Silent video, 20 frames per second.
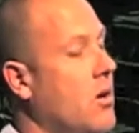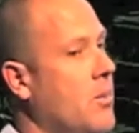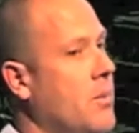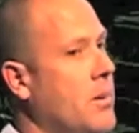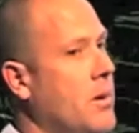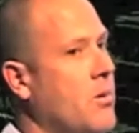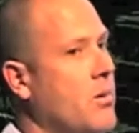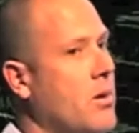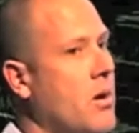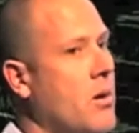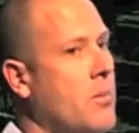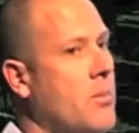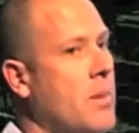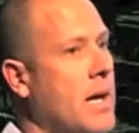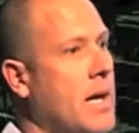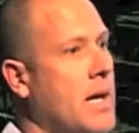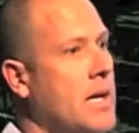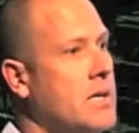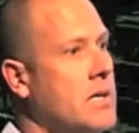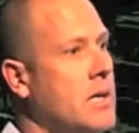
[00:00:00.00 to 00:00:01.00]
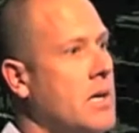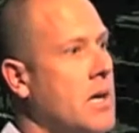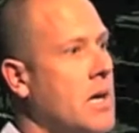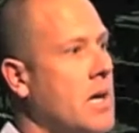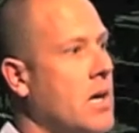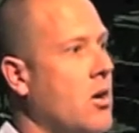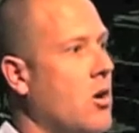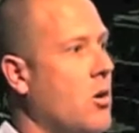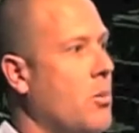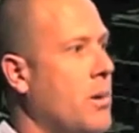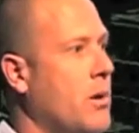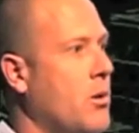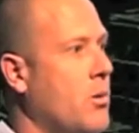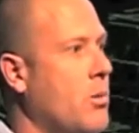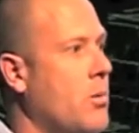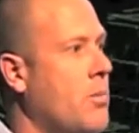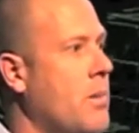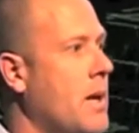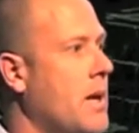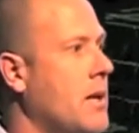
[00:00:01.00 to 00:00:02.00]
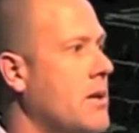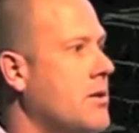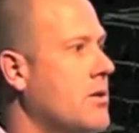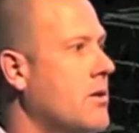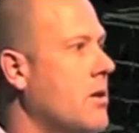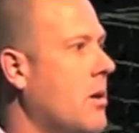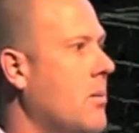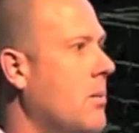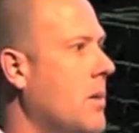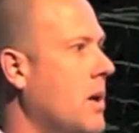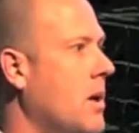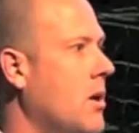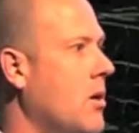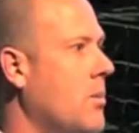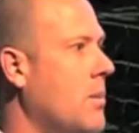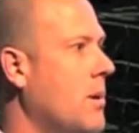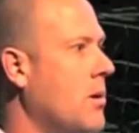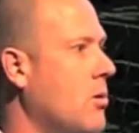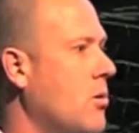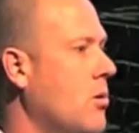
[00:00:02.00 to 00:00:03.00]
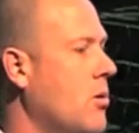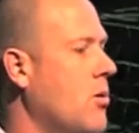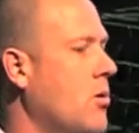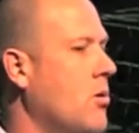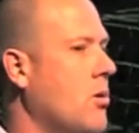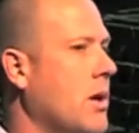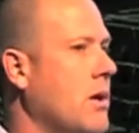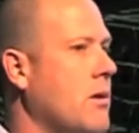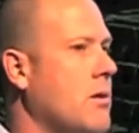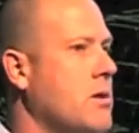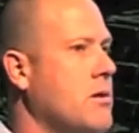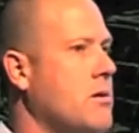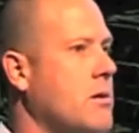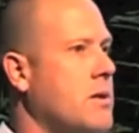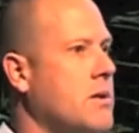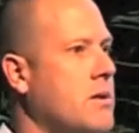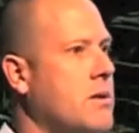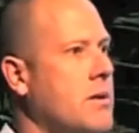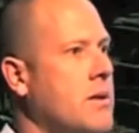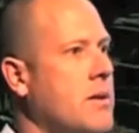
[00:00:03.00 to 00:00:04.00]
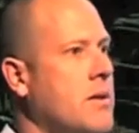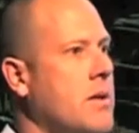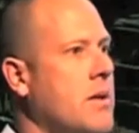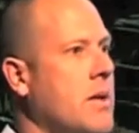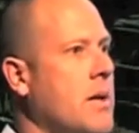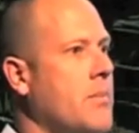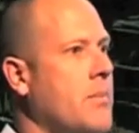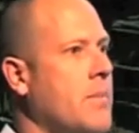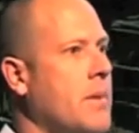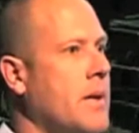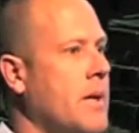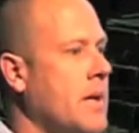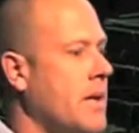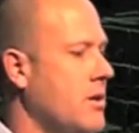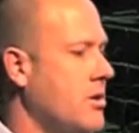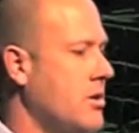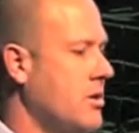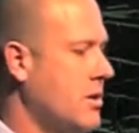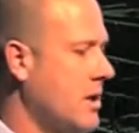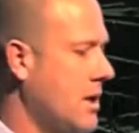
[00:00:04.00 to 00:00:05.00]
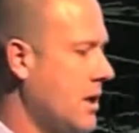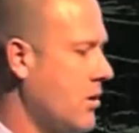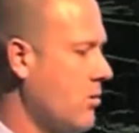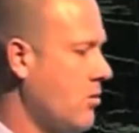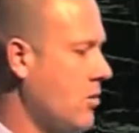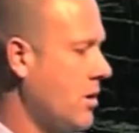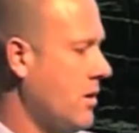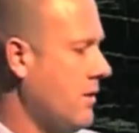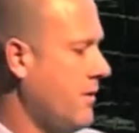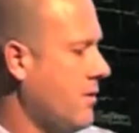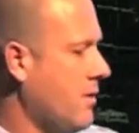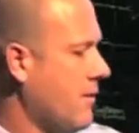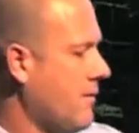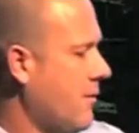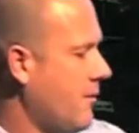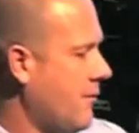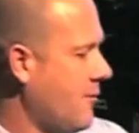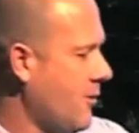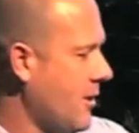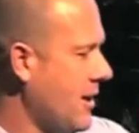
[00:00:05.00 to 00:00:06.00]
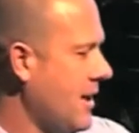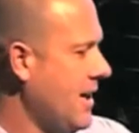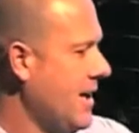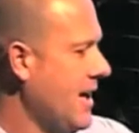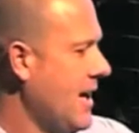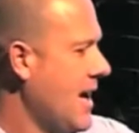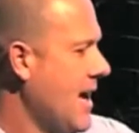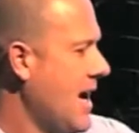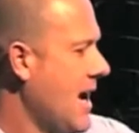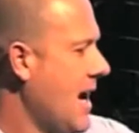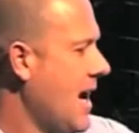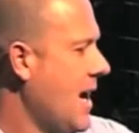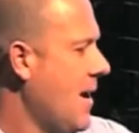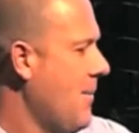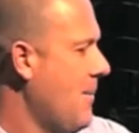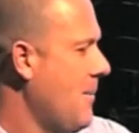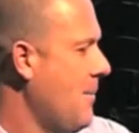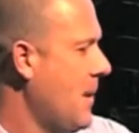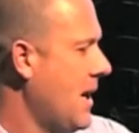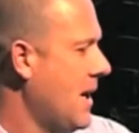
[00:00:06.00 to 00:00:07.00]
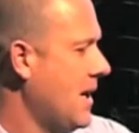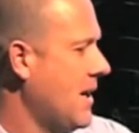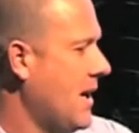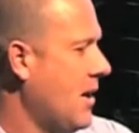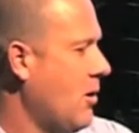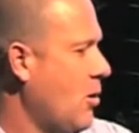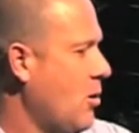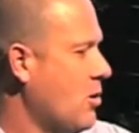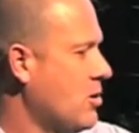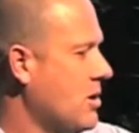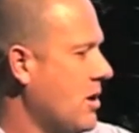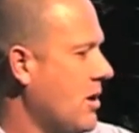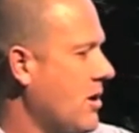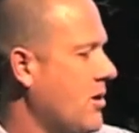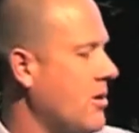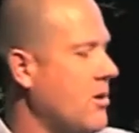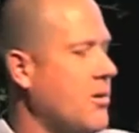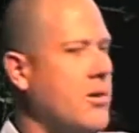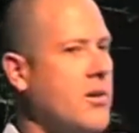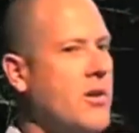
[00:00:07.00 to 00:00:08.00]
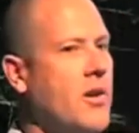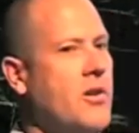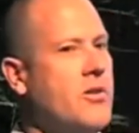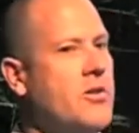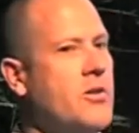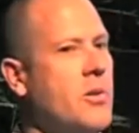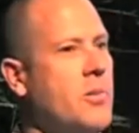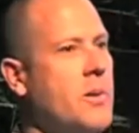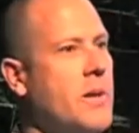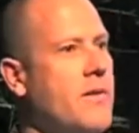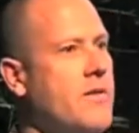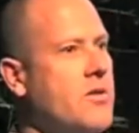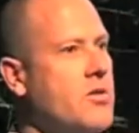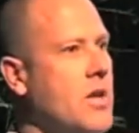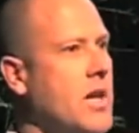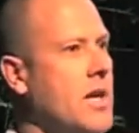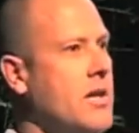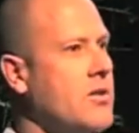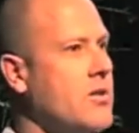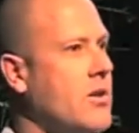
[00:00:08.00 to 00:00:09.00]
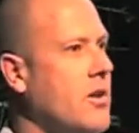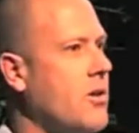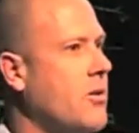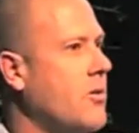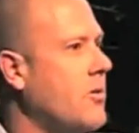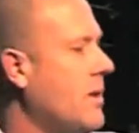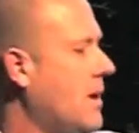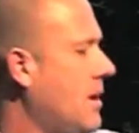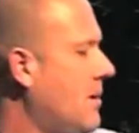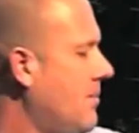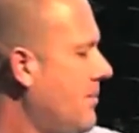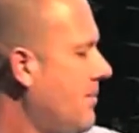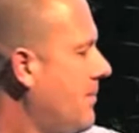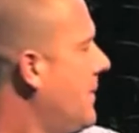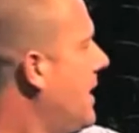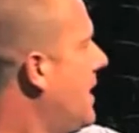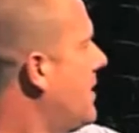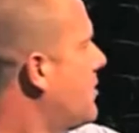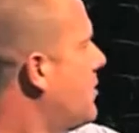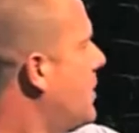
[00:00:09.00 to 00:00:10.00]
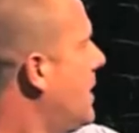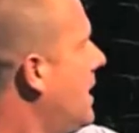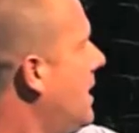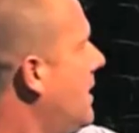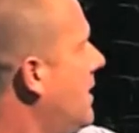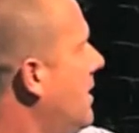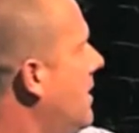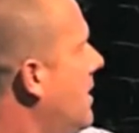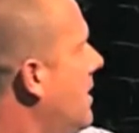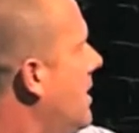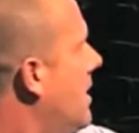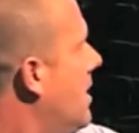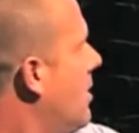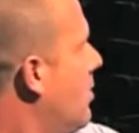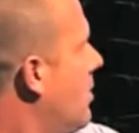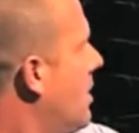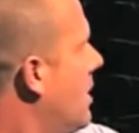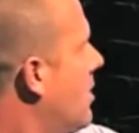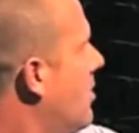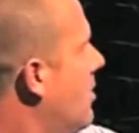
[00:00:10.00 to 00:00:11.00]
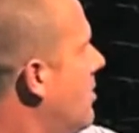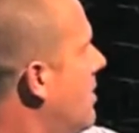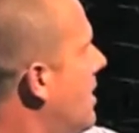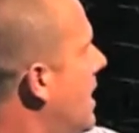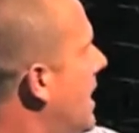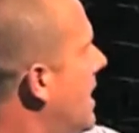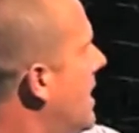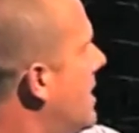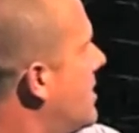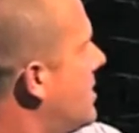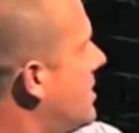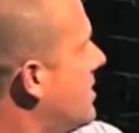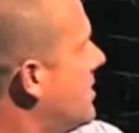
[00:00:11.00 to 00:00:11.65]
of people going past, a lot of people prepared to stop, a lot of people who are interested in just seeing what you've got for free, but they'll also, stop and have a chat. So that's been really good. And as you